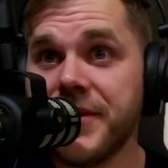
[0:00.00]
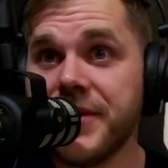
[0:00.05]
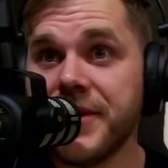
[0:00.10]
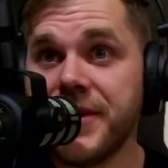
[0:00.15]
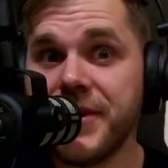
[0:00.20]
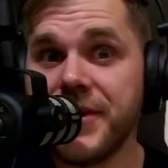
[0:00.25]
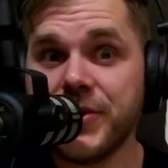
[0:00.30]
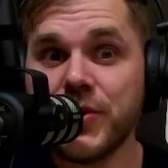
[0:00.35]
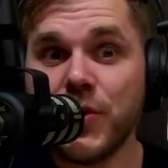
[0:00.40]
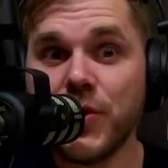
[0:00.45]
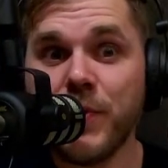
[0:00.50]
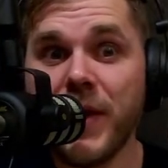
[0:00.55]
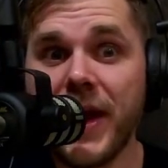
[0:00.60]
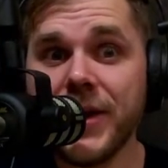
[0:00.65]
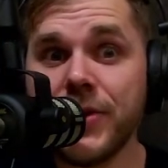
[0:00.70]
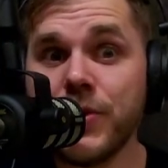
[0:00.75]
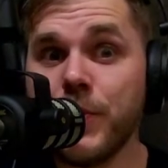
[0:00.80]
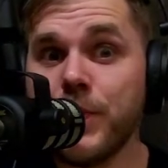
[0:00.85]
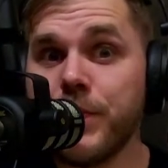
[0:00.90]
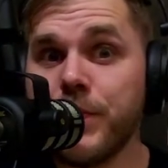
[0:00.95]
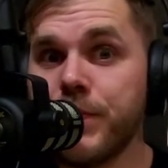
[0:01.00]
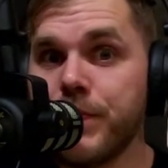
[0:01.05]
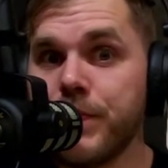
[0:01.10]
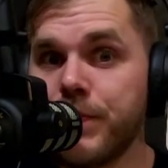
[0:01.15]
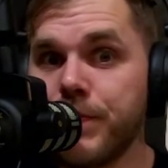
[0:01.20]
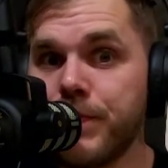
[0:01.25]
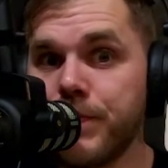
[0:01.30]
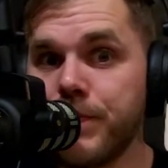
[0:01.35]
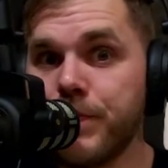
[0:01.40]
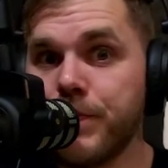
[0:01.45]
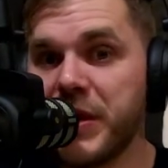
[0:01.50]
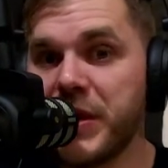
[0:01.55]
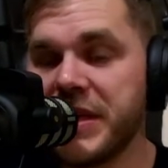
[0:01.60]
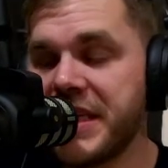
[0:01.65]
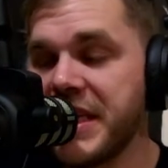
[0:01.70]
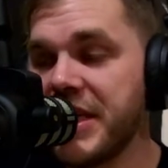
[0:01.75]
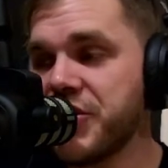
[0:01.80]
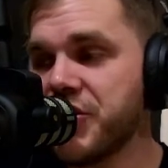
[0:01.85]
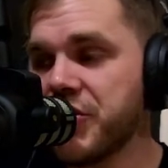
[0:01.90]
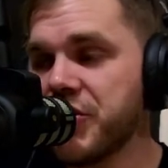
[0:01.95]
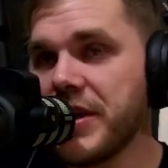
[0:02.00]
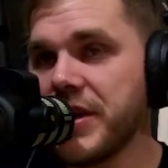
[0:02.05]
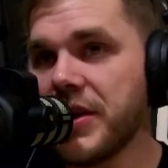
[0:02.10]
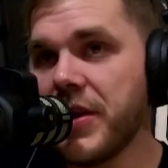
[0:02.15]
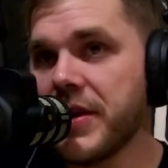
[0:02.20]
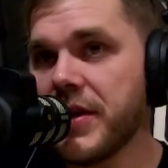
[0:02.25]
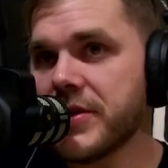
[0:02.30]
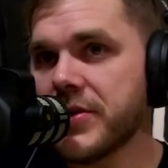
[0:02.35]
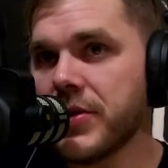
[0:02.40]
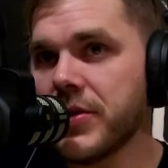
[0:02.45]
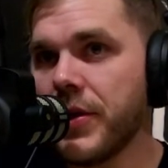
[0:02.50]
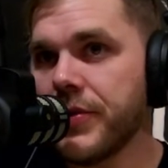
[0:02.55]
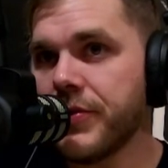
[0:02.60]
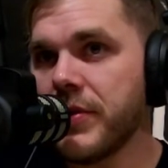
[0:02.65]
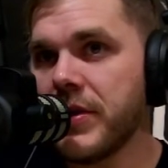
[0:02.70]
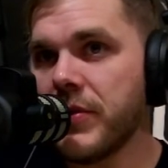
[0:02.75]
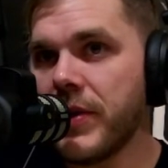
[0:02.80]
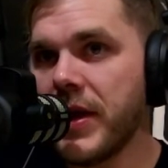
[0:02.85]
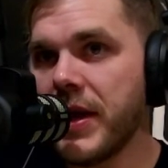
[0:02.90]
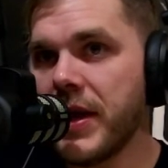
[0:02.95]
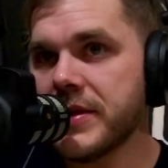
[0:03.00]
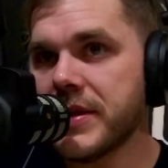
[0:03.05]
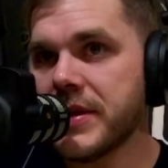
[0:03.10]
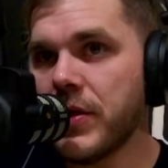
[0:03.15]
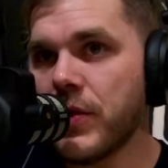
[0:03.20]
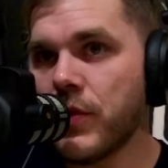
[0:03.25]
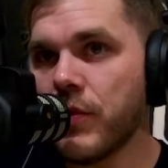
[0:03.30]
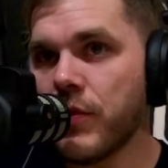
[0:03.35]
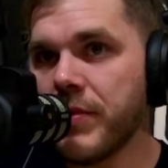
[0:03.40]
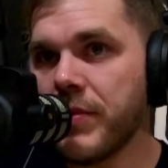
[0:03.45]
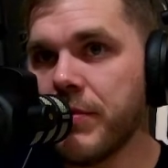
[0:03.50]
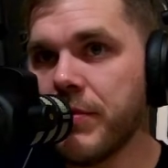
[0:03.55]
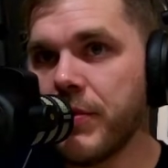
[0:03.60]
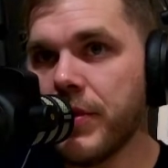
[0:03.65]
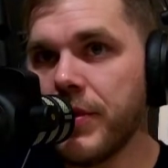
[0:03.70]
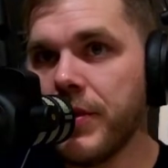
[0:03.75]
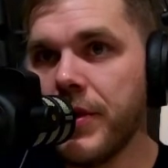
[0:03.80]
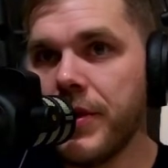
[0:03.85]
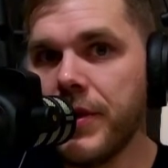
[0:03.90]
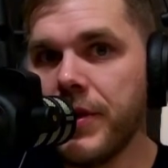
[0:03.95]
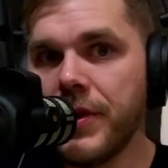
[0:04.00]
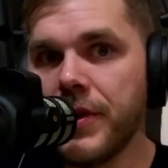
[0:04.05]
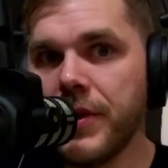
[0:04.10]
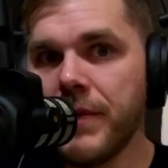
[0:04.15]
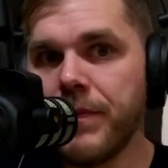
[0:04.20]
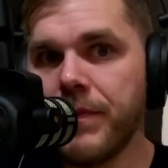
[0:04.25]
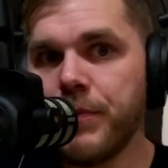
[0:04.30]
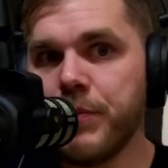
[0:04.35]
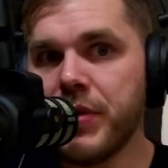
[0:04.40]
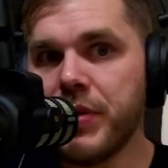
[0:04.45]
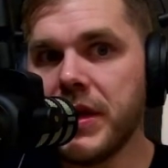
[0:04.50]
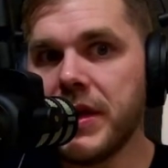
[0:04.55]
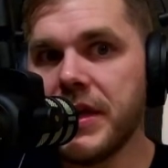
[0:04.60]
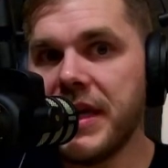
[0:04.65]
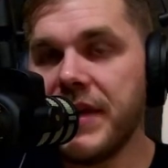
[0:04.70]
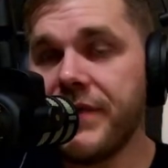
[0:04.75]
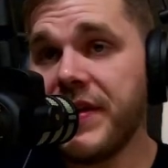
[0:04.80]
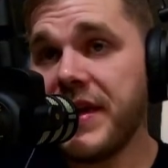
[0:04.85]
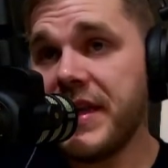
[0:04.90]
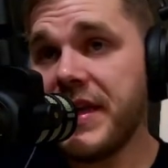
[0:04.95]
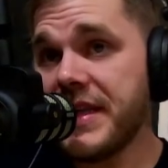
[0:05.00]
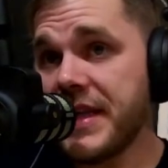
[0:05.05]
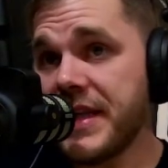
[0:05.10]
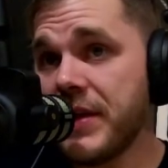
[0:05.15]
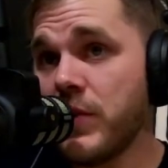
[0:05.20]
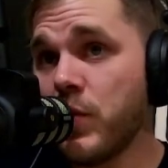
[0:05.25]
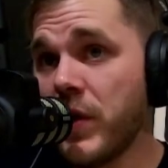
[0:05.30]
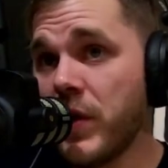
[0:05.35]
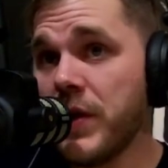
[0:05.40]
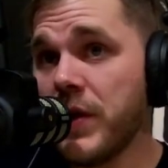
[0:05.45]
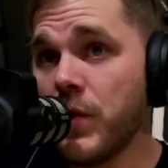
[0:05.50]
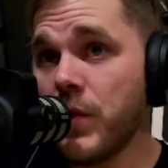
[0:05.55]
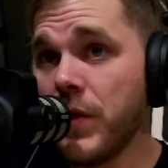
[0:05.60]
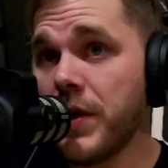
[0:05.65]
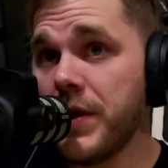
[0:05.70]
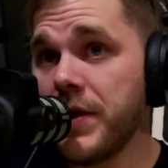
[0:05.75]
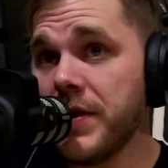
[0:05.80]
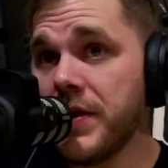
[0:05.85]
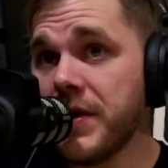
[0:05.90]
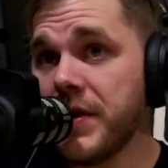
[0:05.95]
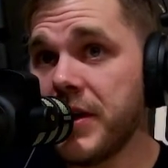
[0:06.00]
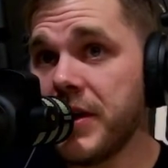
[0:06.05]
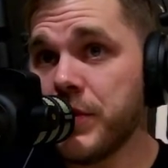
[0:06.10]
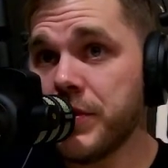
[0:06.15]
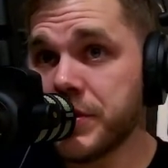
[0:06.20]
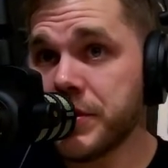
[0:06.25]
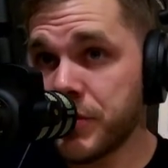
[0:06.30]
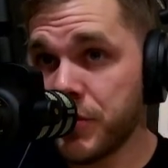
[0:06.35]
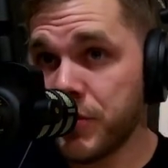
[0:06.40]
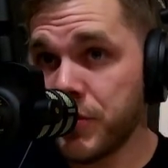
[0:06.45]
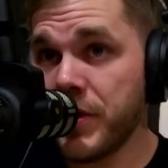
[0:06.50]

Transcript: So Michael potentially lost all 3 rounds. I don't remember. But if he did win one, it was 3.